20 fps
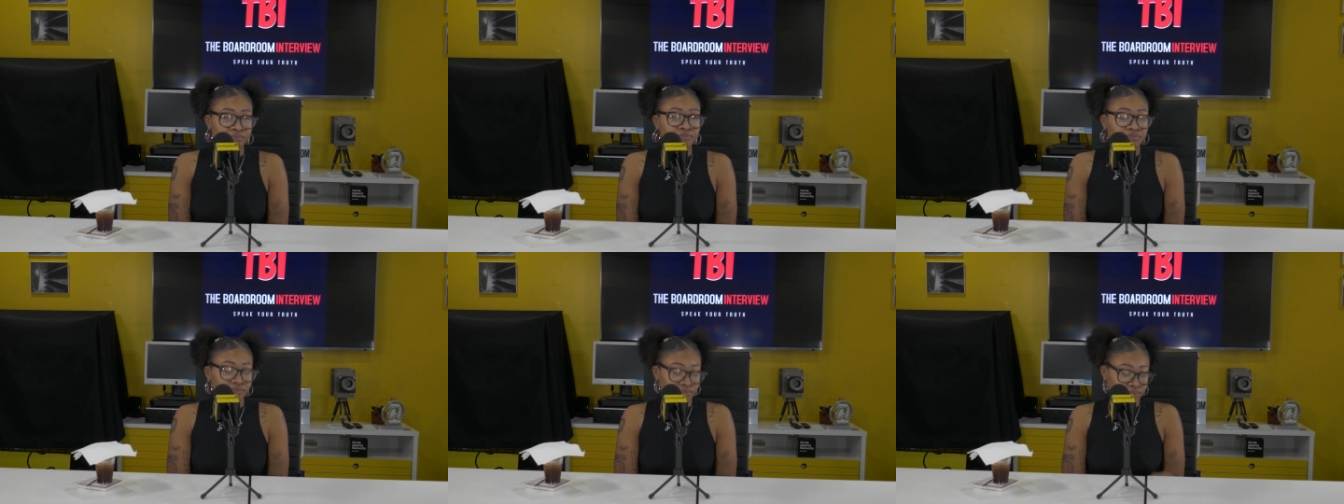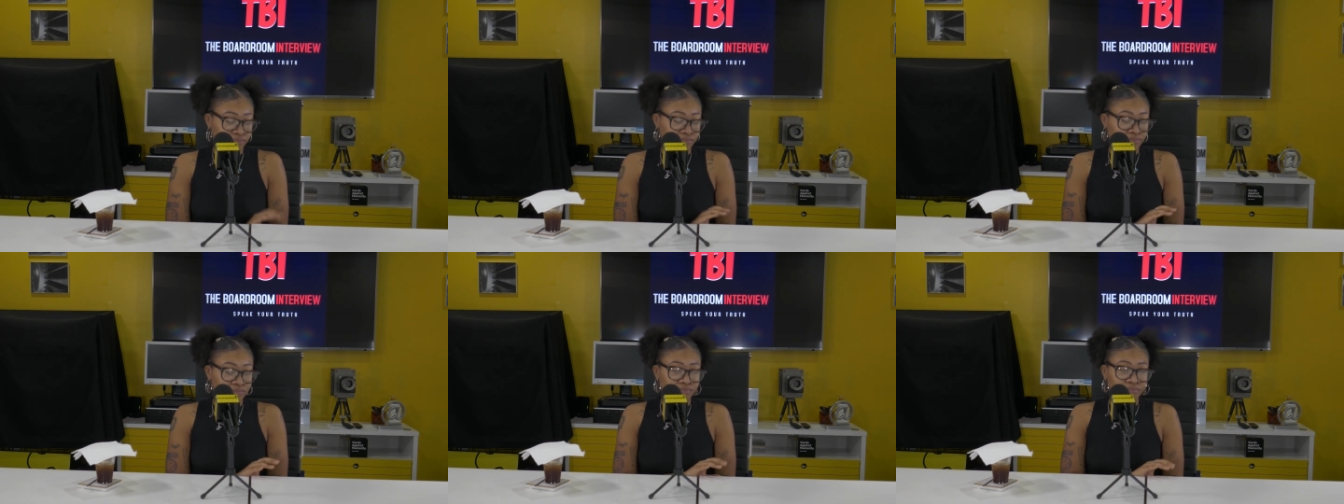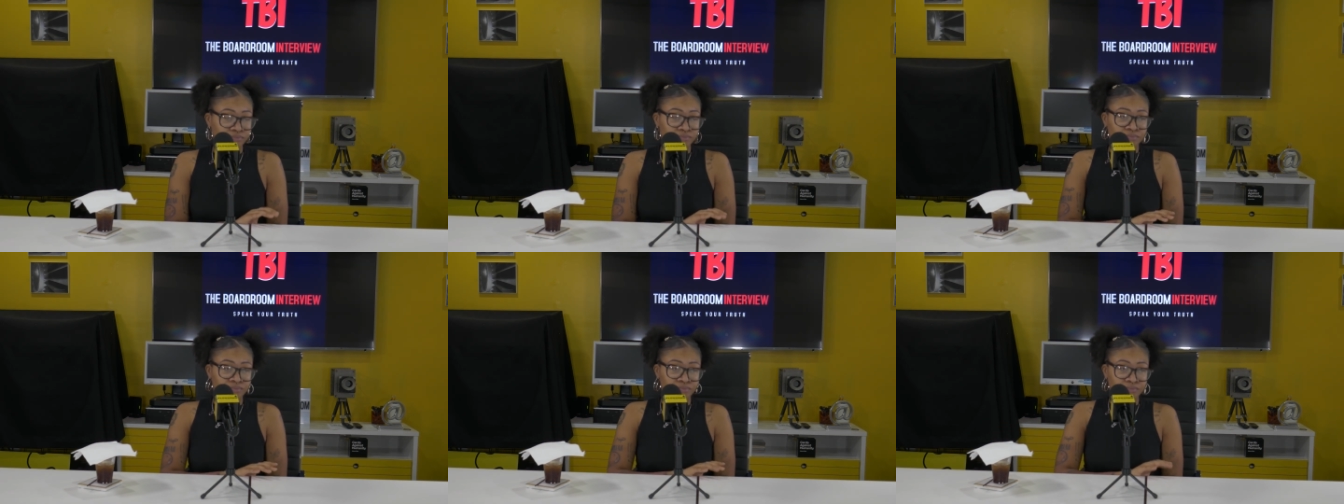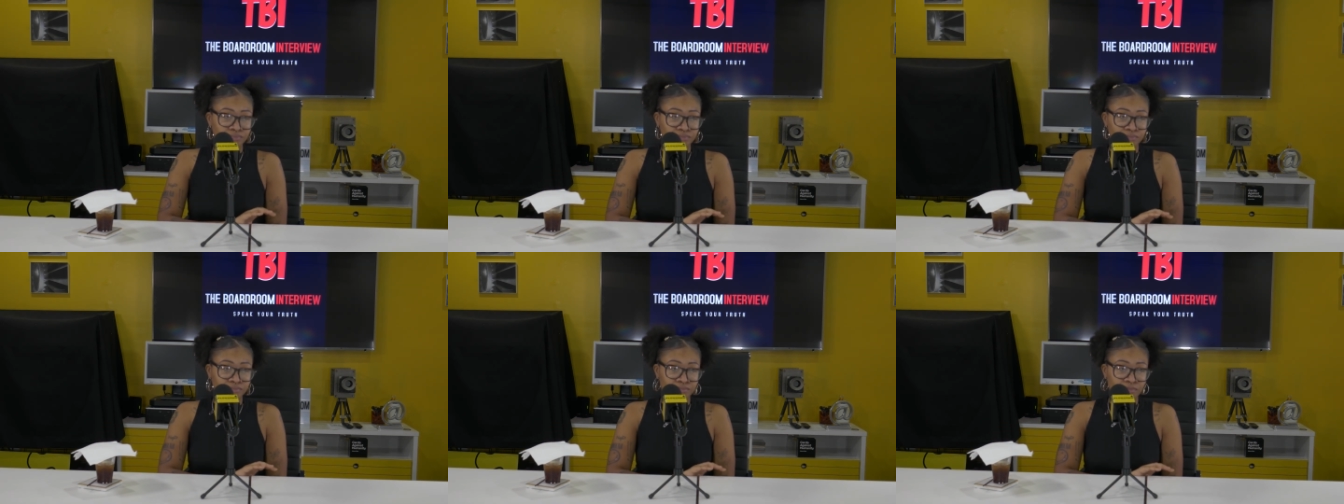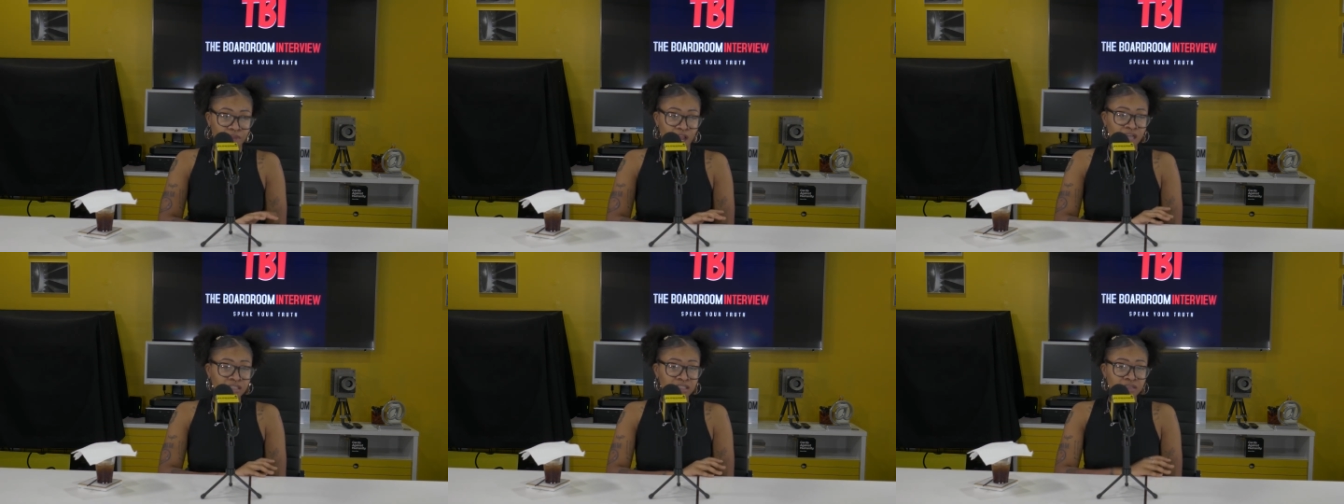but also
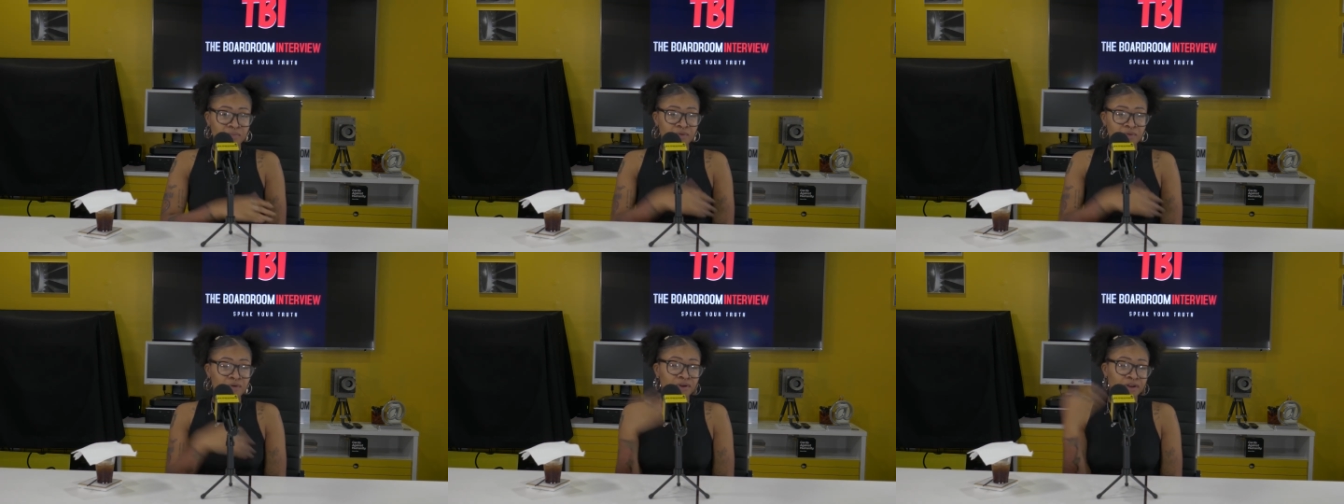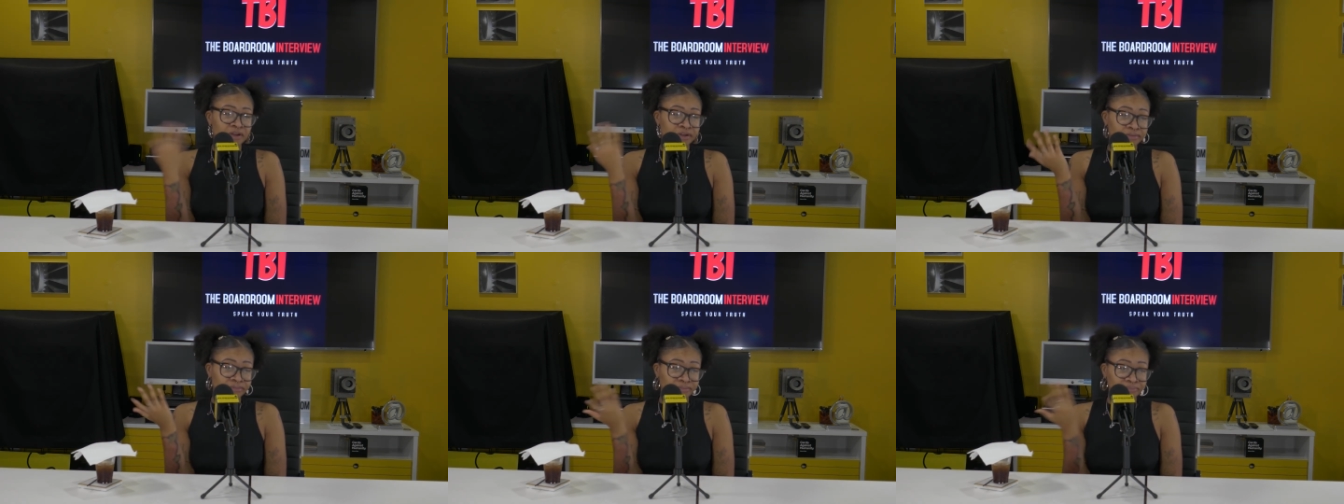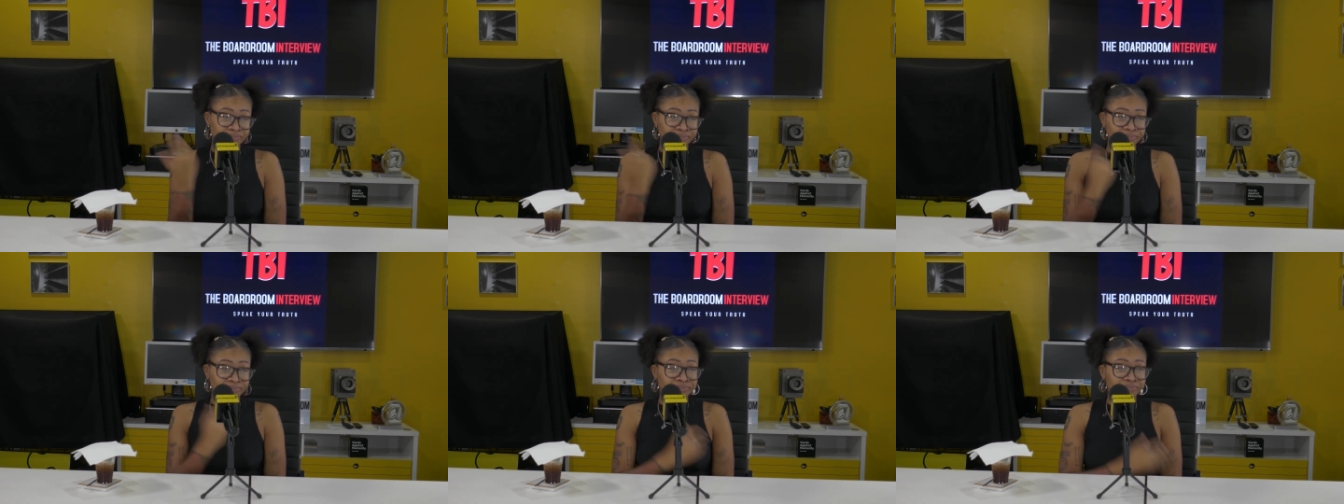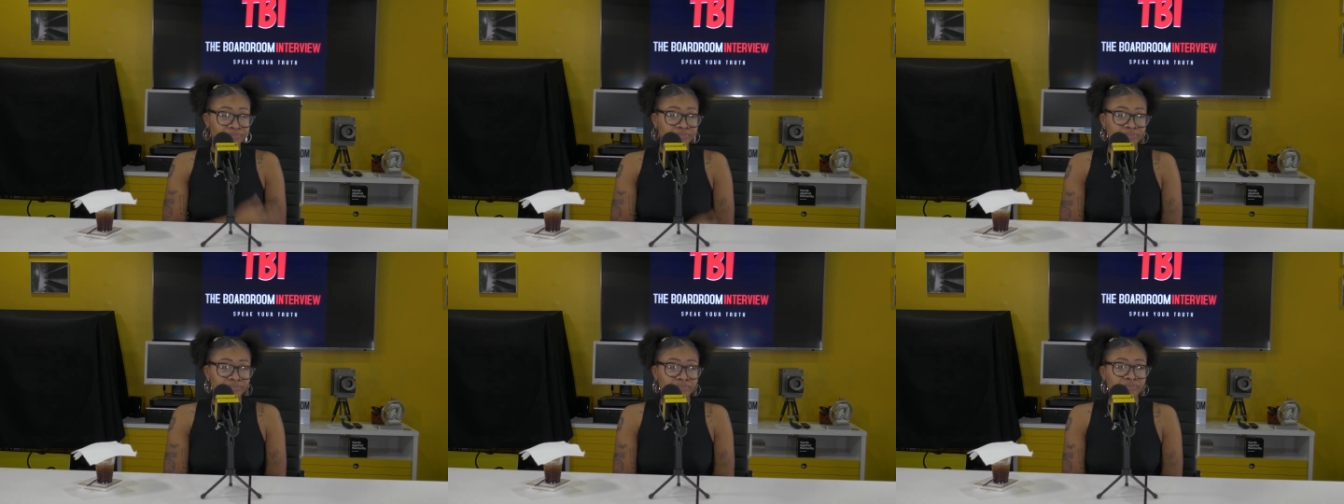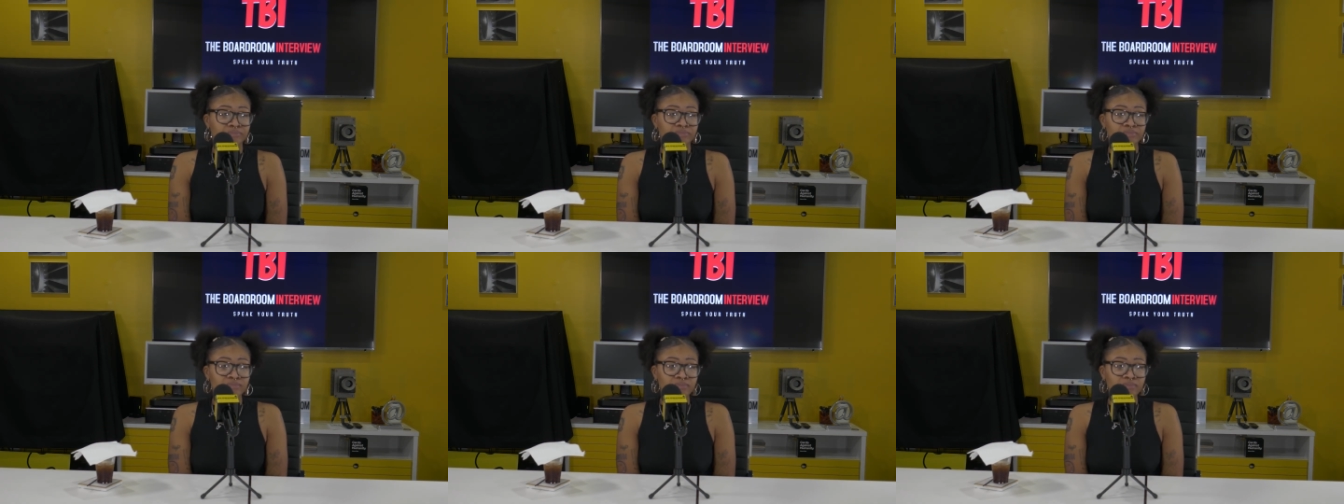clothing, accessories, all that great